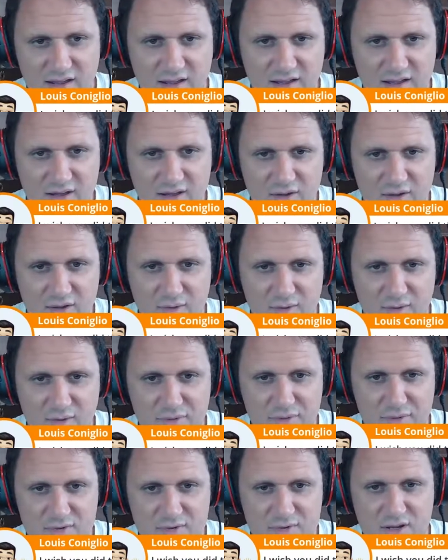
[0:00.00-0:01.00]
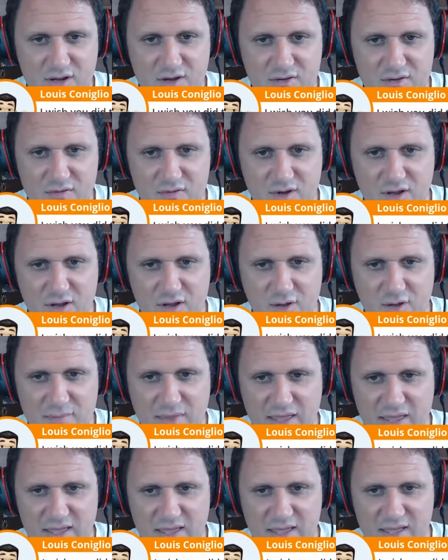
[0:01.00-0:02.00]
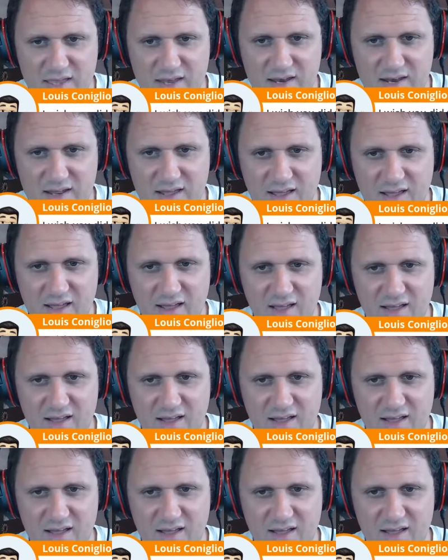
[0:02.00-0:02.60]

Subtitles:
Oh, you were up in the oh man.